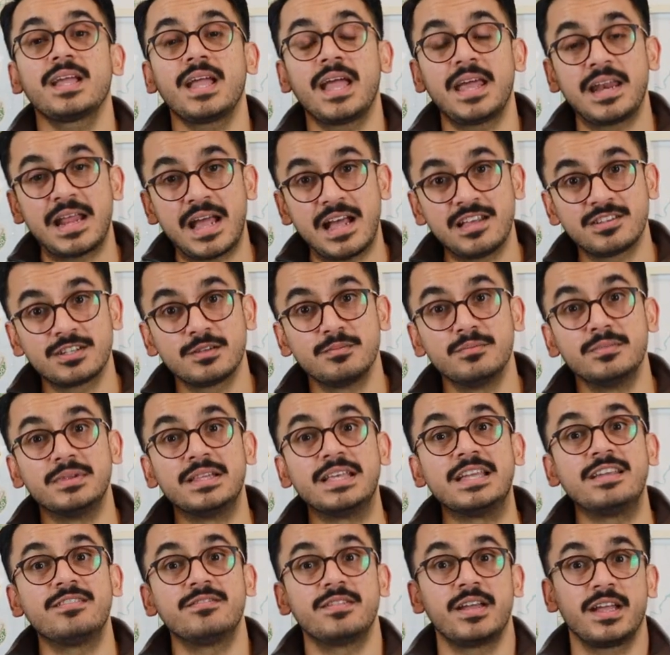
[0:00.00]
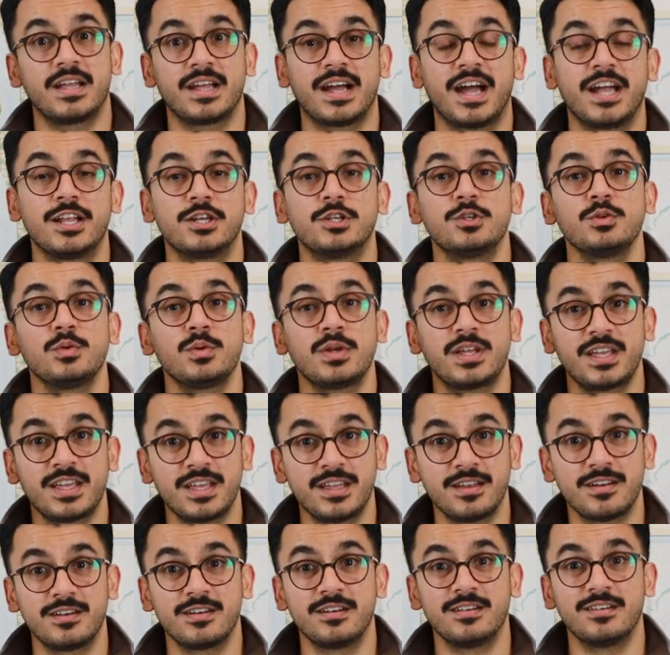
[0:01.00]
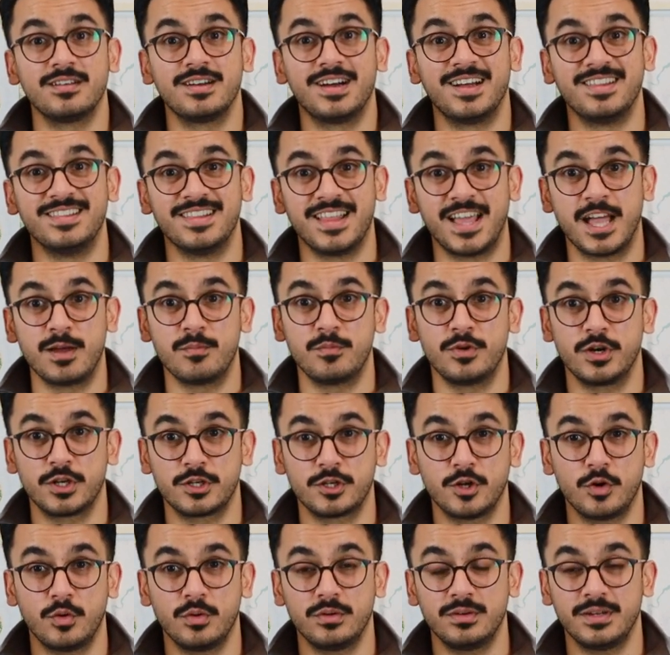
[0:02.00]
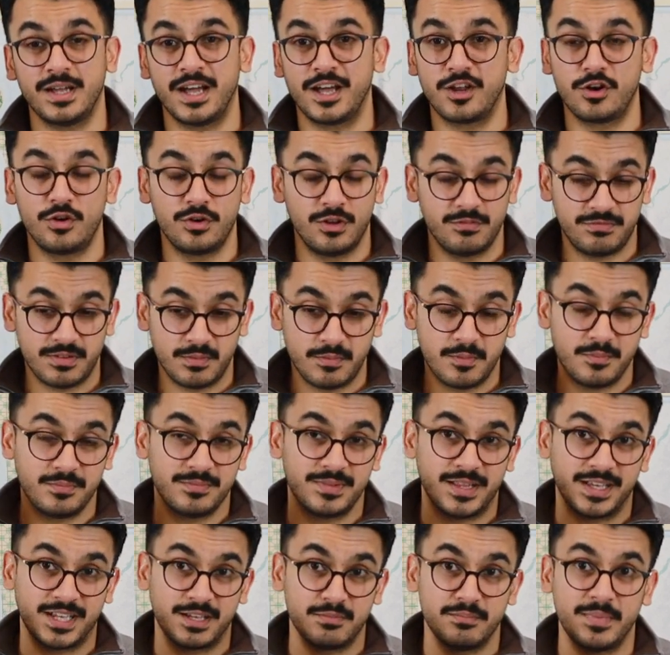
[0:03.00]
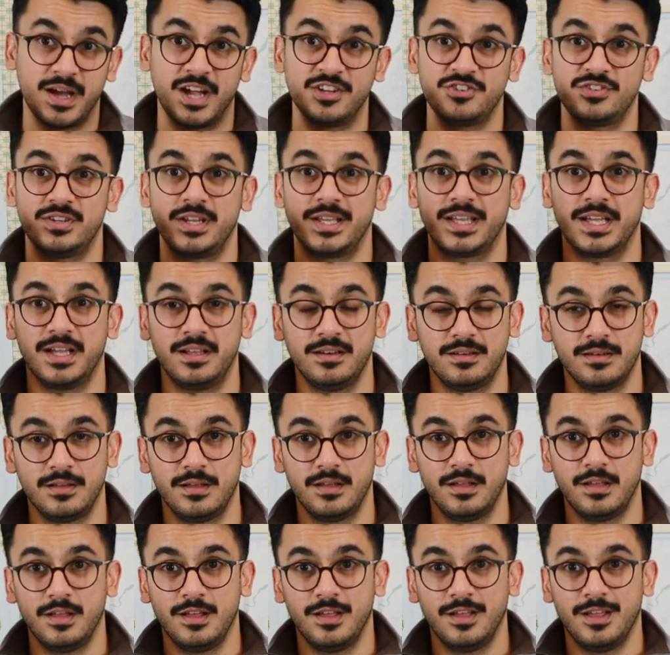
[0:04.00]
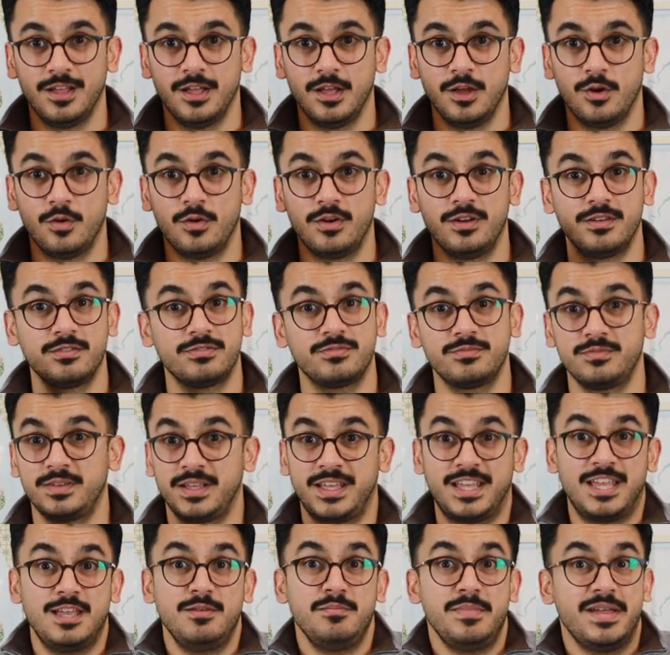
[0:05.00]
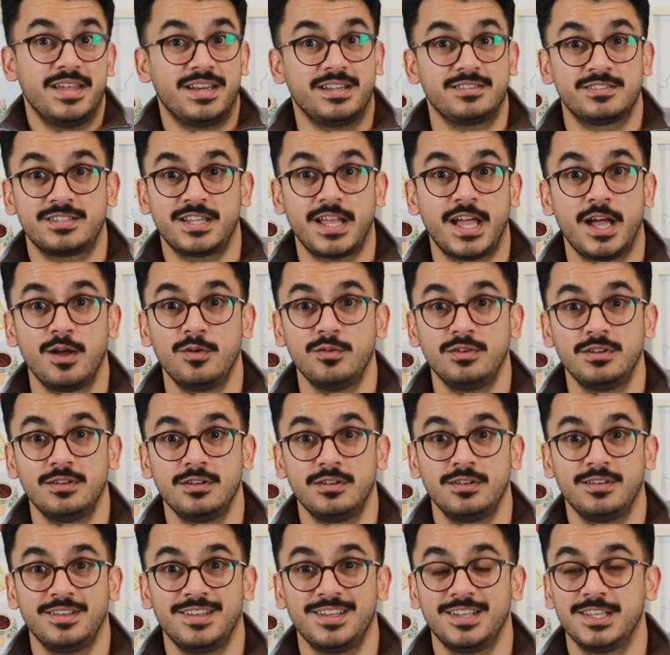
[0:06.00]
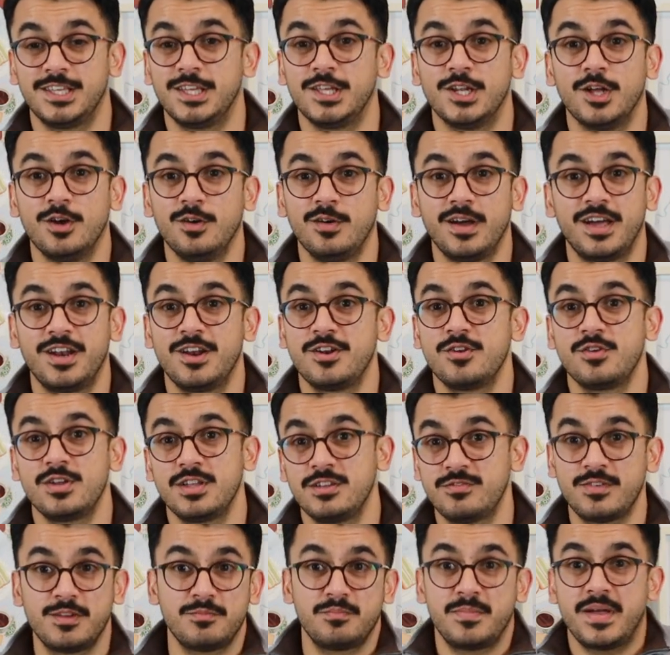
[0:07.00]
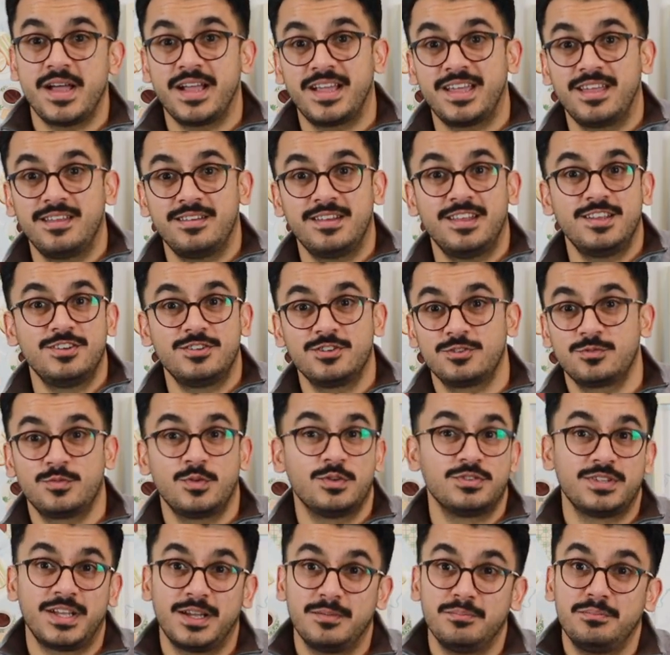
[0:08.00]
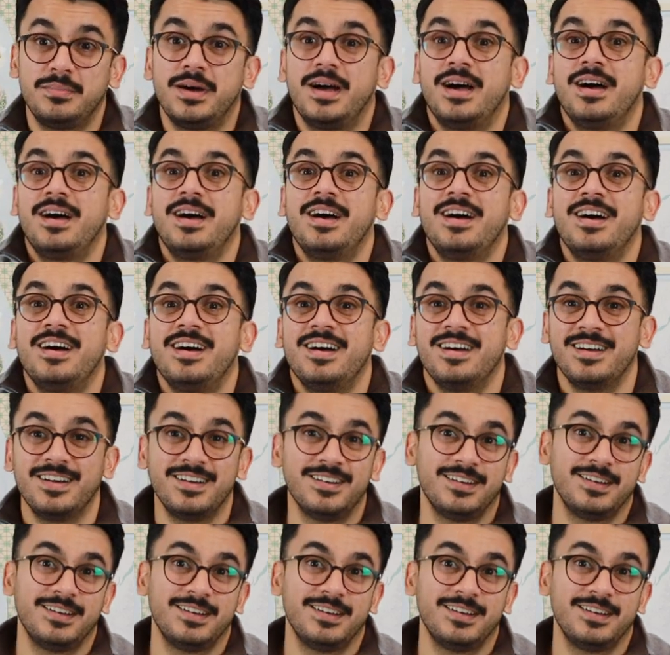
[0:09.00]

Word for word: And as I'm leaving, I do hear a lamb or a goat. I don't know if I'm like imagining it or if he made a sound, you know, I don't know. He went back in and he just was like, bah.